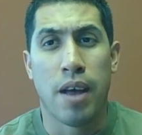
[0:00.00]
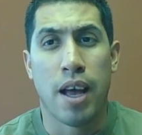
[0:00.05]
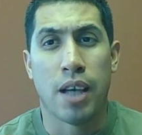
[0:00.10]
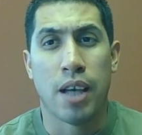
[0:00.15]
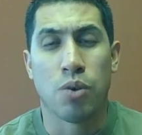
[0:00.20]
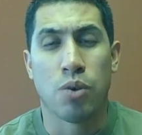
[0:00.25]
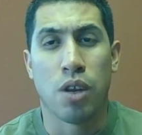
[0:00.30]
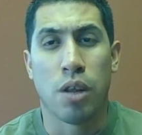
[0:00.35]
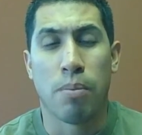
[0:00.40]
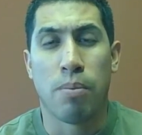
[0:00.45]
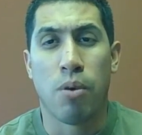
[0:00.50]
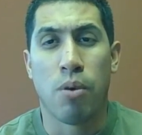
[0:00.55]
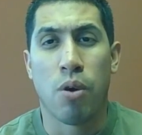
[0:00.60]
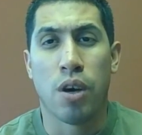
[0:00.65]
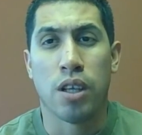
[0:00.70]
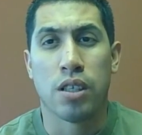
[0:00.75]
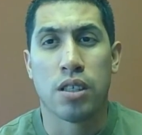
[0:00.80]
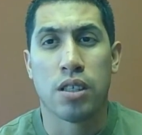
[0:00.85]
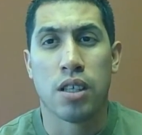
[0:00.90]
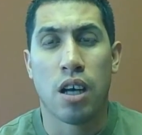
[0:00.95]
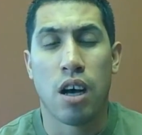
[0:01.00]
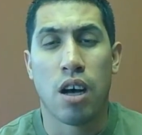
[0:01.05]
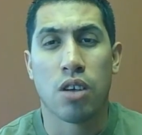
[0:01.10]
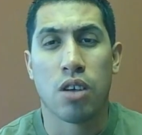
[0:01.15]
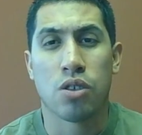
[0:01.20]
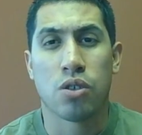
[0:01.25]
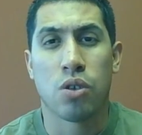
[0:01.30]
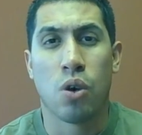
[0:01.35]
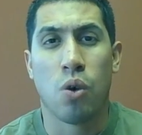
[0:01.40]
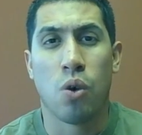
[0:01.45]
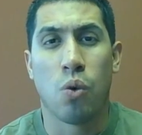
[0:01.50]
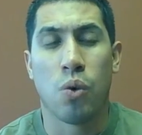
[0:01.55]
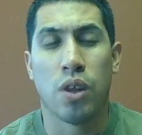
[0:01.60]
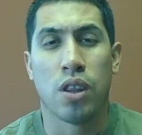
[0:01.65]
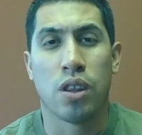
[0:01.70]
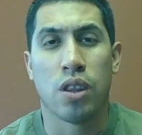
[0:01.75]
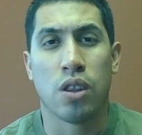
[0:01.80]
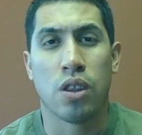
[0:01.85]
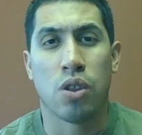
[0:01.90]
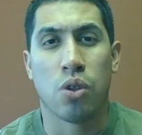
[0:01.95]
as one of the points also
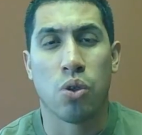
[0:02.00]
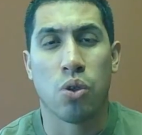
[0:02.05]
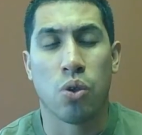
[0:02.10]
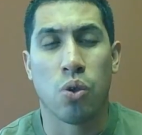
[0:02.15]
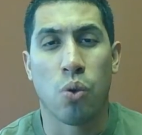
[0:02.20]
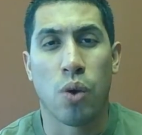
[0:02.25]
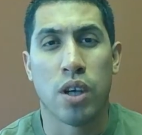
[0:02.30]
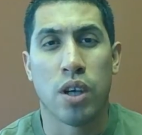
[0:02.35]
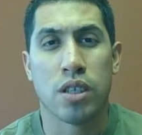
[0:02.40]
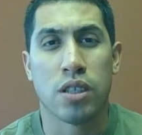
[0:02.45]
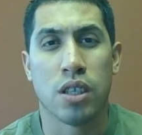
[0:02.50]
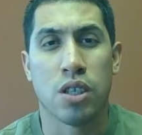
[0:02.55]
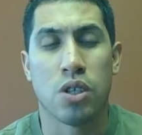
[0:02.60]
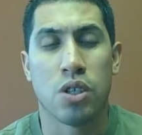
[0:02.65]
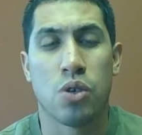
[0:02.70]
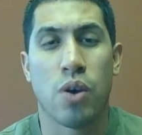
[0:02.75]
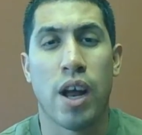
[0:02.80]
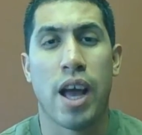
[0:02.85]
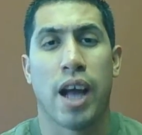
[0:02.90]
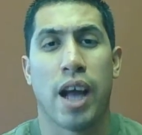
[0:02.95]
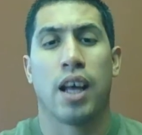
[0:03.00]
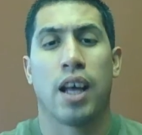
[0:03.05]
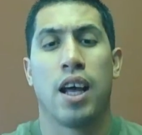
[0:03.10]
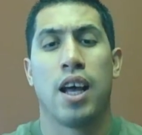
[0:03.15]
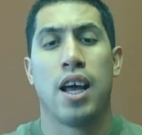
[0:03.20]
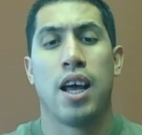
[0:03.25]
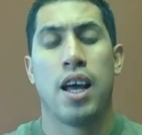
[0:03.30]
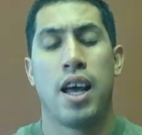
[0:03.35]
with thrust and drag.